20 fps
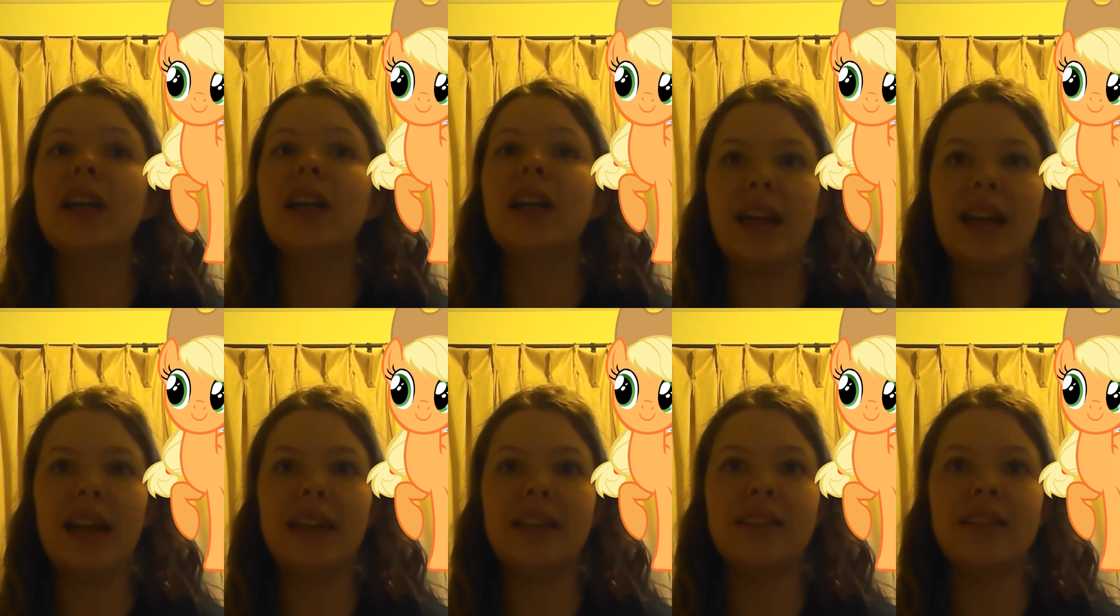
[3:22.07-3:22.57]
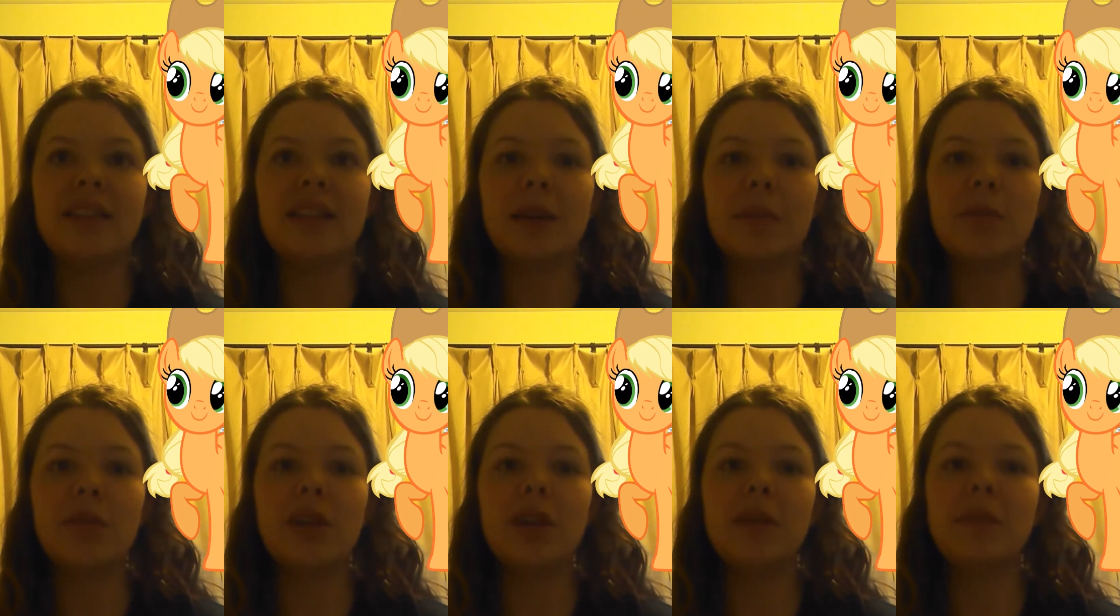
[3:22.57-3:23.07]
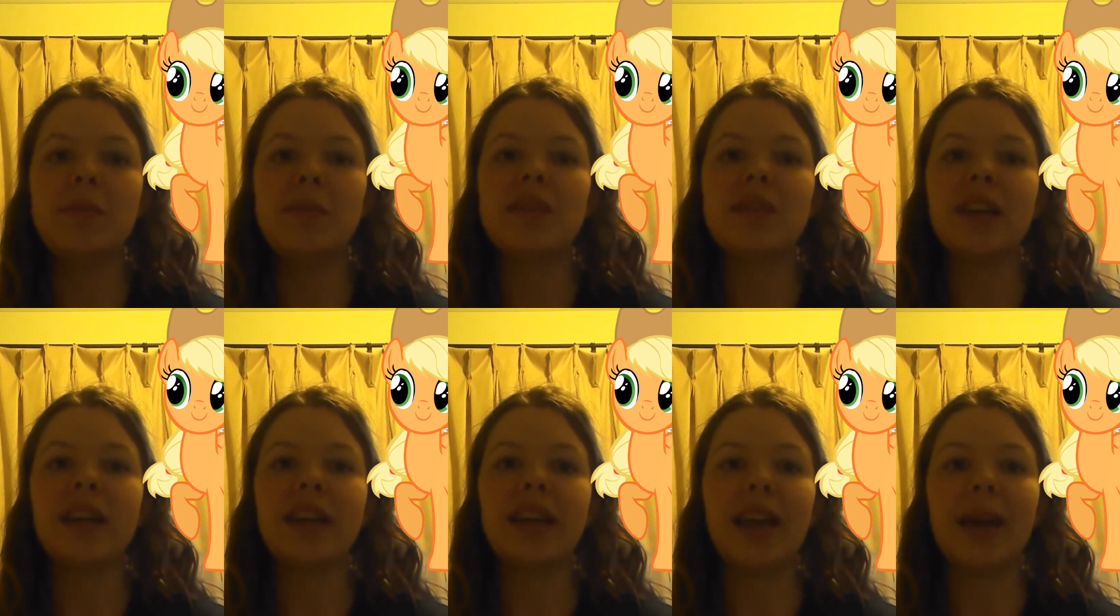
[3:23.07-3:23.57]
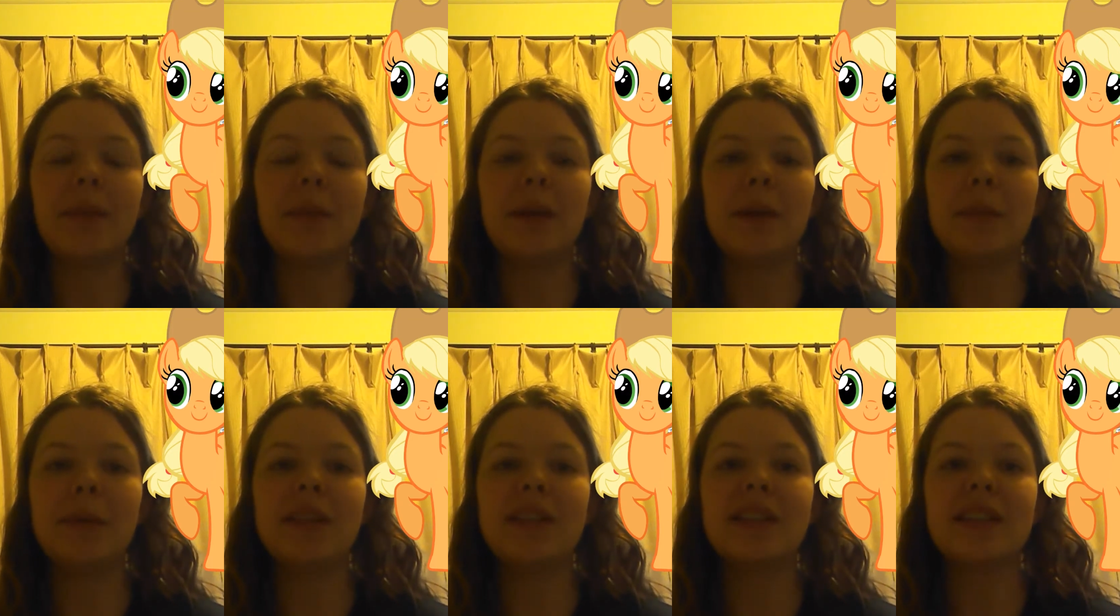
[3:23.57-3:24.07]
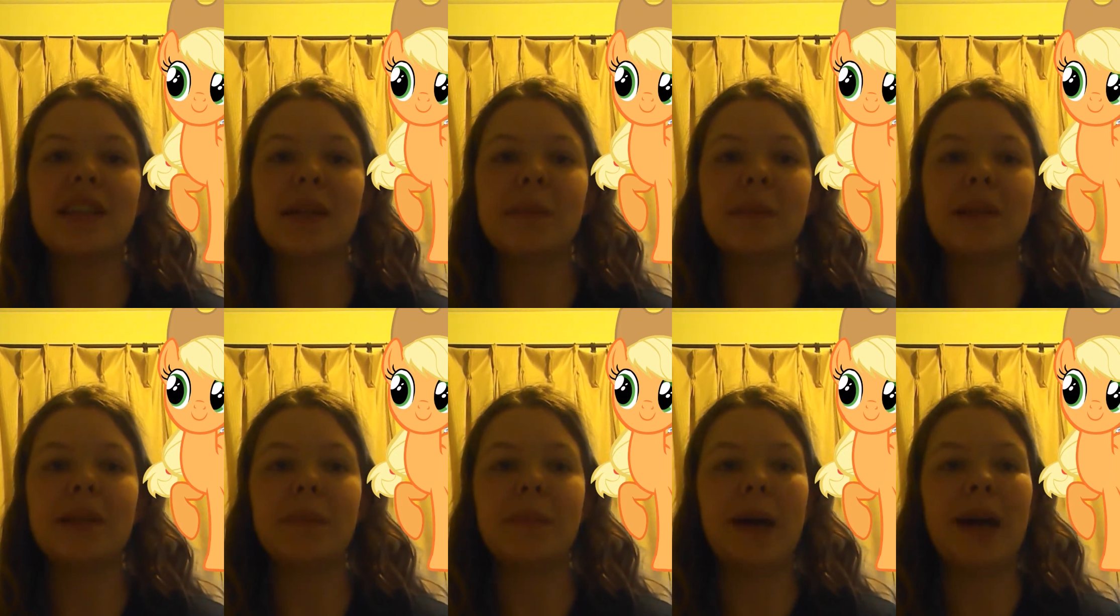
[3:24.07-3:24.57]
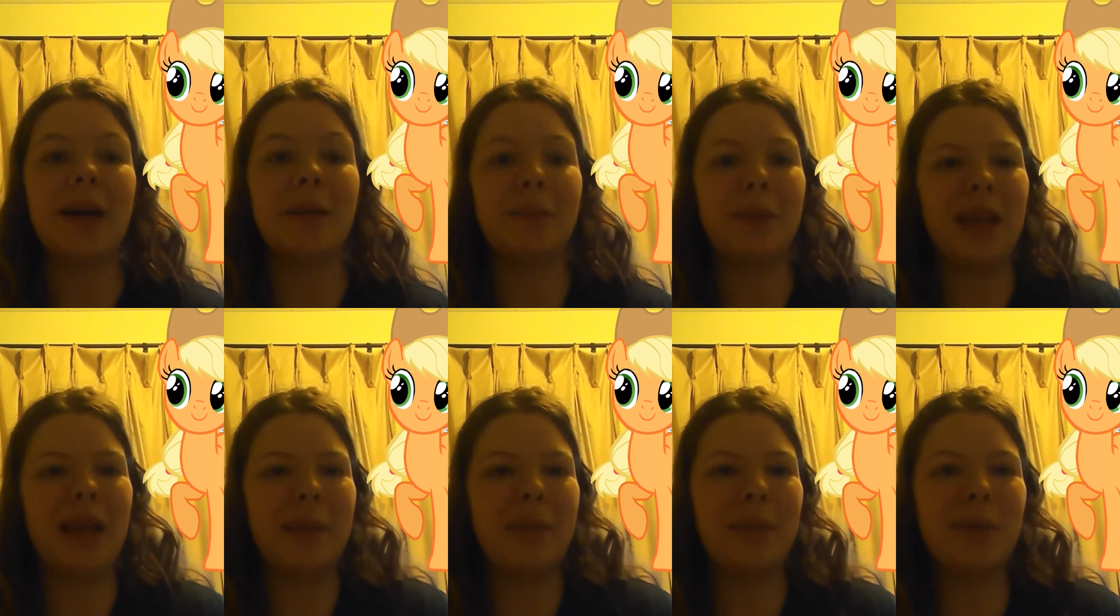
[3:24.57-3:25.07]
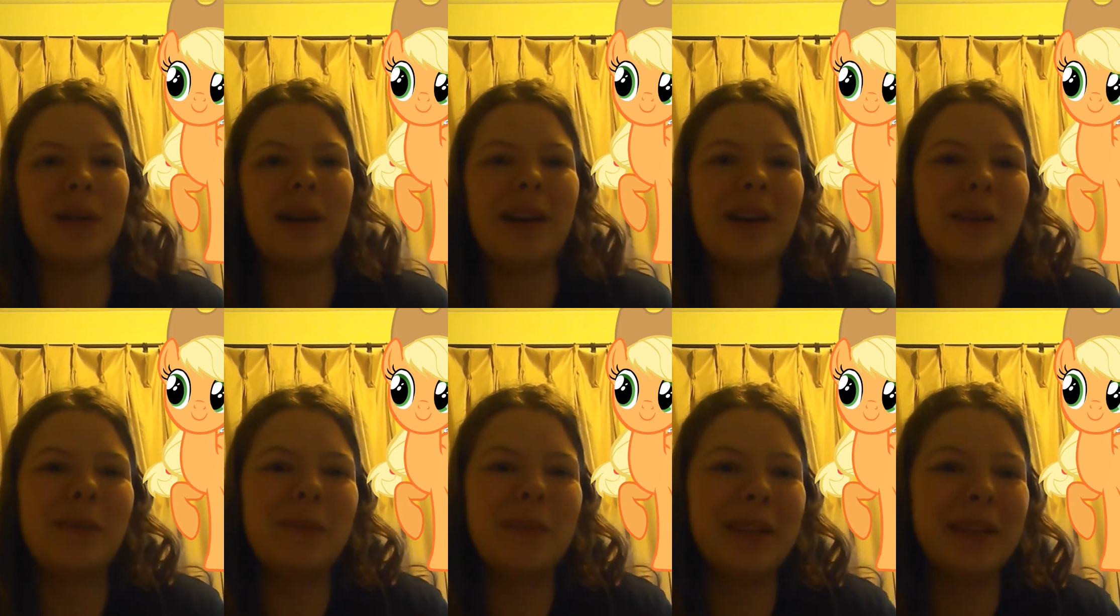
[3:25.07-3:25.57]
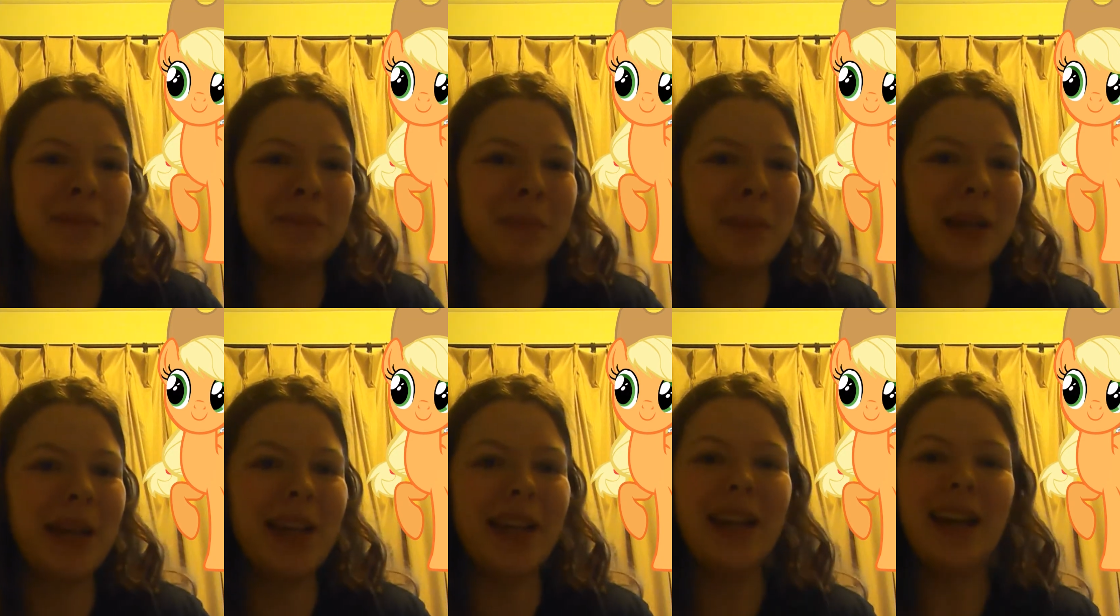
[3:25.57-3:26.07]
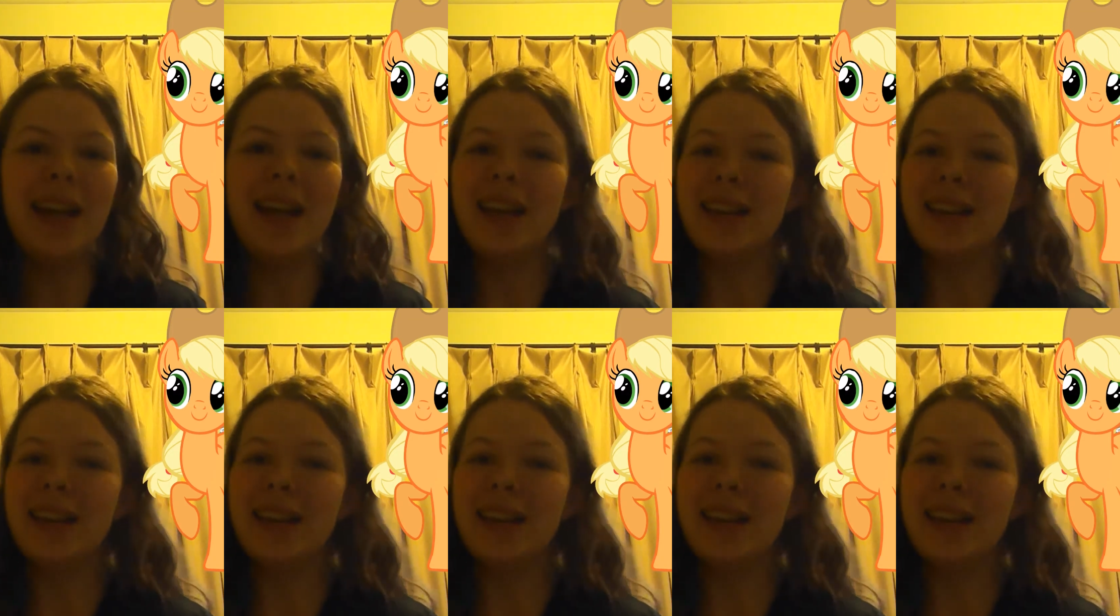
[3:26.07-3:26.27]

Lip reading: And sometimes I can be a bit stubborn about people helping me.